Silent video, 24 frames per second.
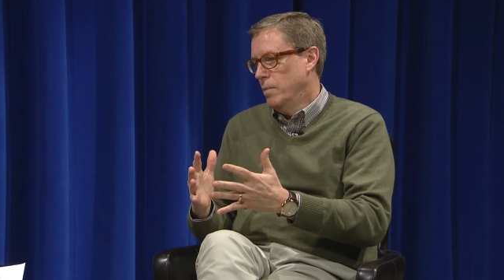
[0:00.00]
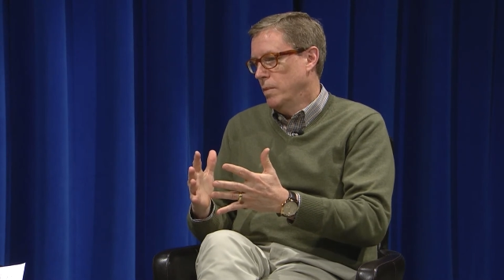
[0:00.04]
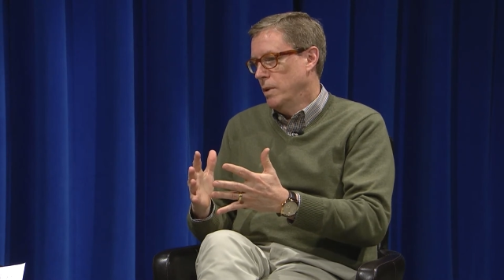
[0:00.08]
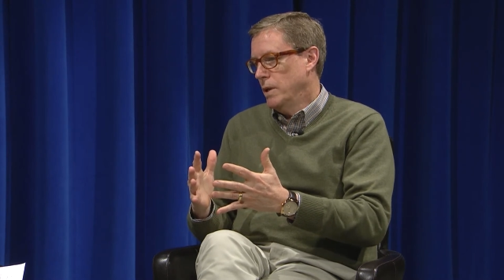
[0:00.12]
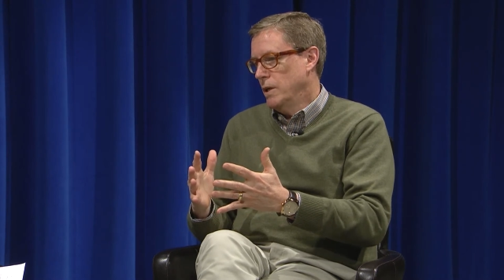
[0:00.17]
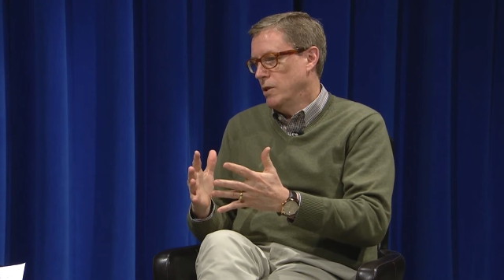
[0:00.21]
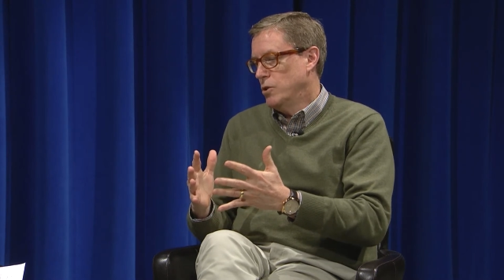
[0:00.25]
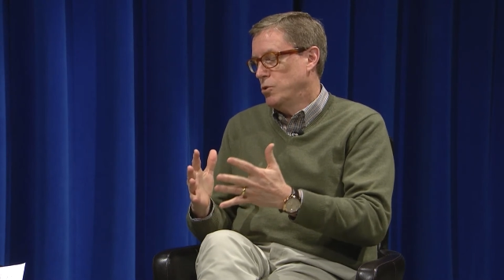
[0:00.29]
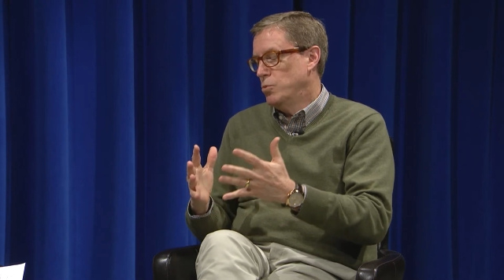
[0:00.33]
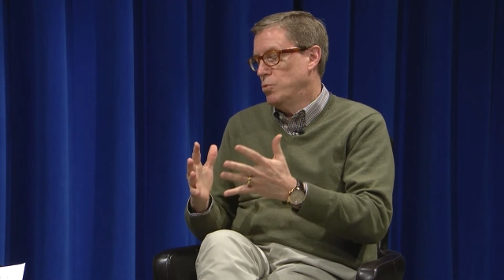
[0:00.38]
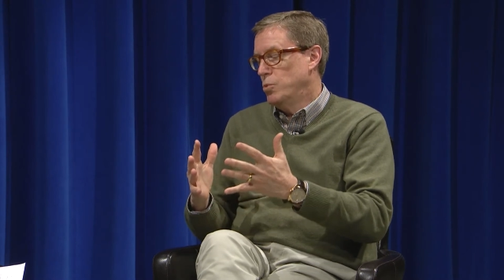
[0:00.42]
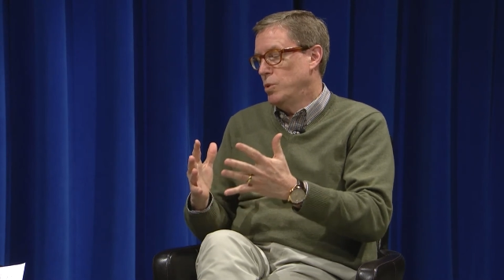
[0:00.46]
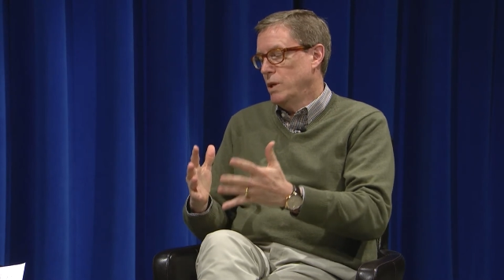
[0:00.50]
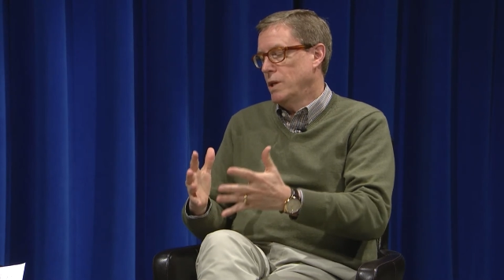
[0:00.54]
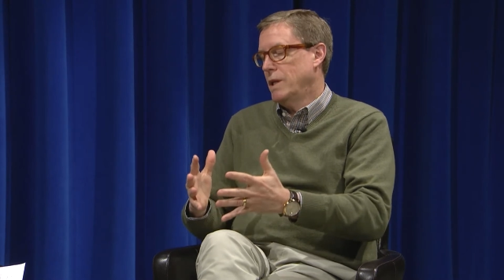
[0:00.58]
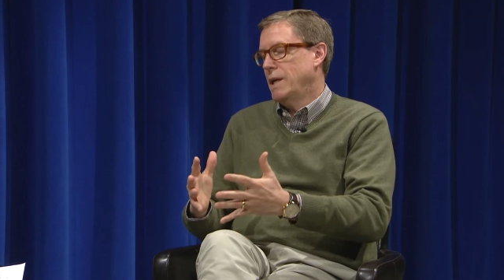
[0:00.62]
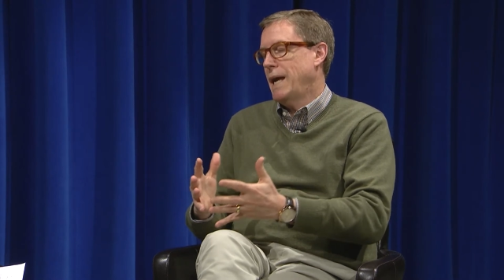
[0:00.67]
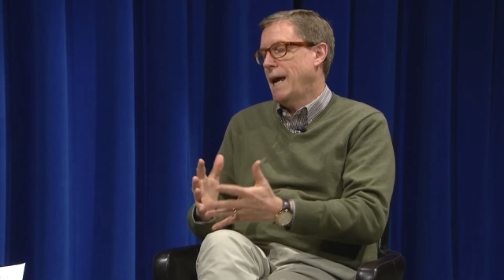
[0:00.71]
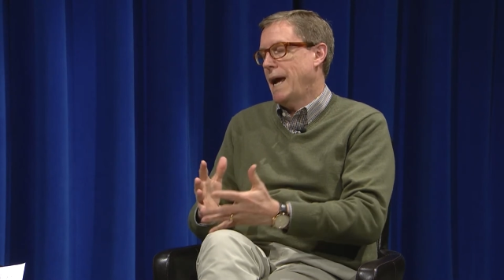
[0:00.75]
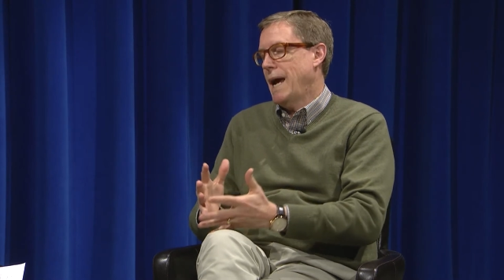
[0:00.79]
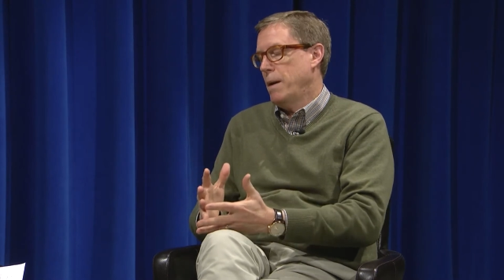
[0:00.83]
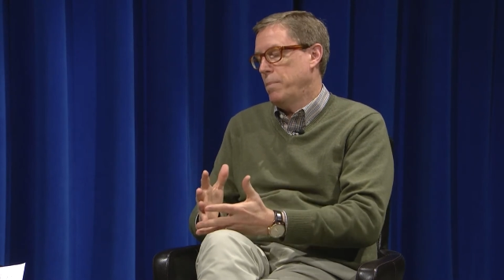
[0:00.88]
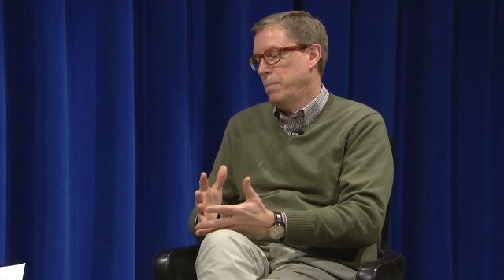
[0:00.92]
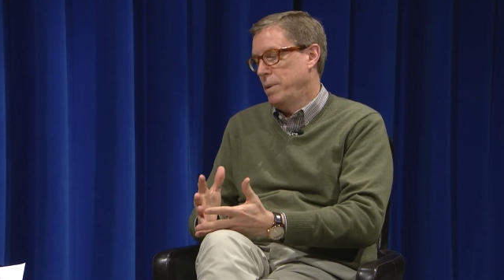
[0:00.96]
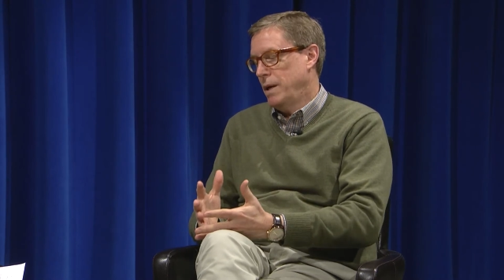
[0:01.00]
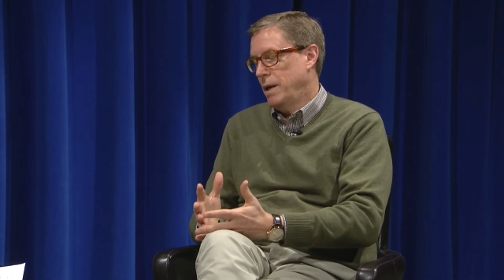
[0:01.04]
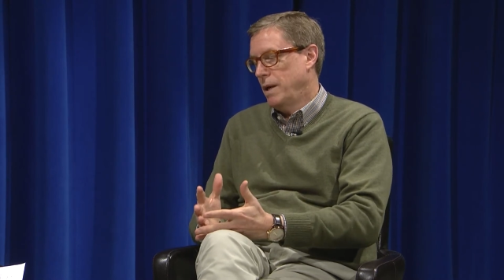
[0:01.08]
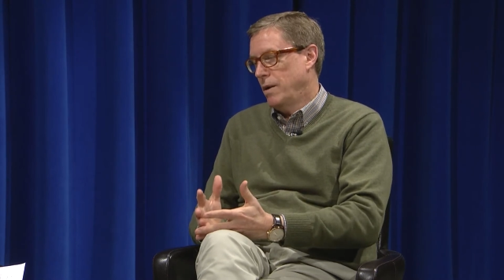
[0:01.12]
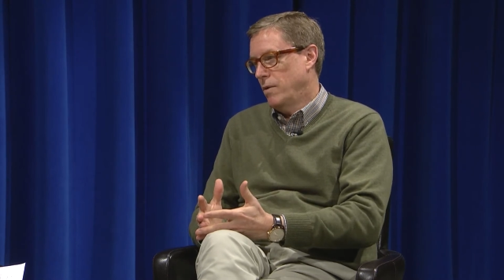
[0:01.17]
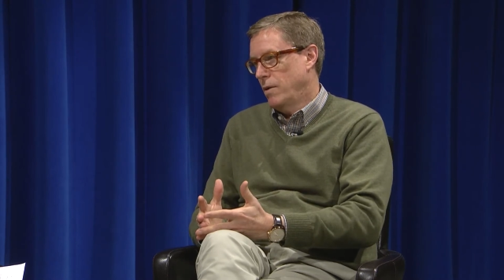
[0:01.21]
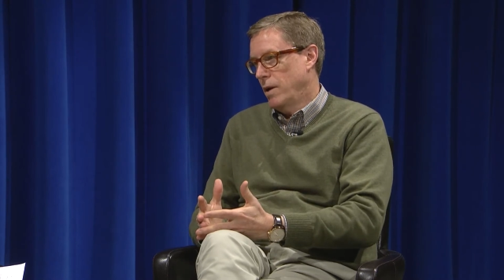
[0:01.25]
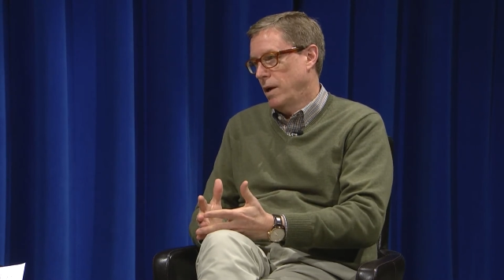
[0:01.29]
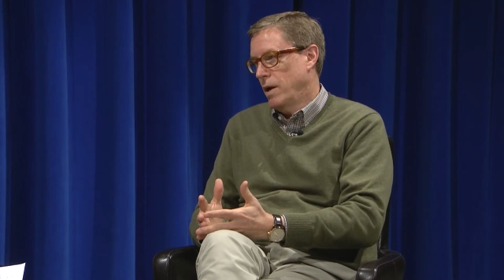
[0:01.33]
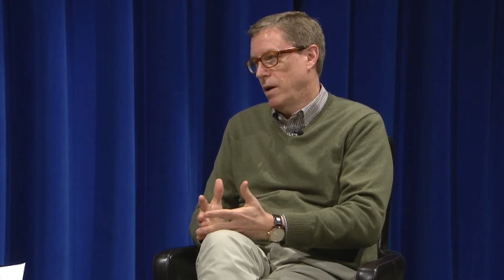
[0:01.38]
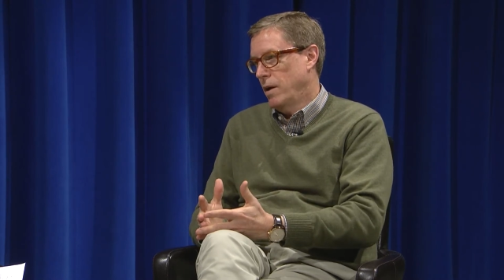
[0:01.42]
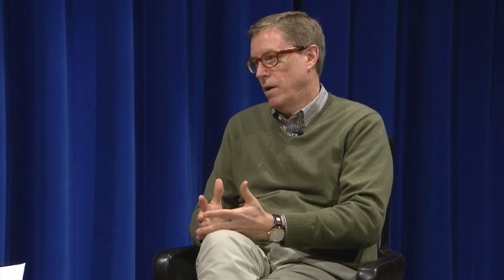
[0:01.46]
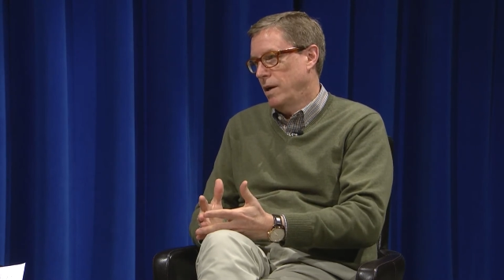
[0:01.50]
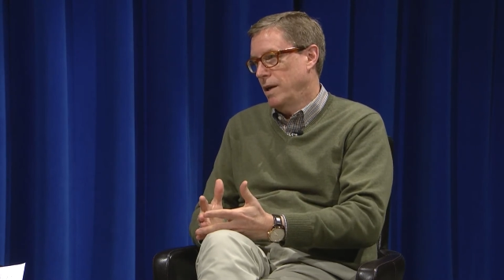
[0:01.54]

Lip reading: is really happening there,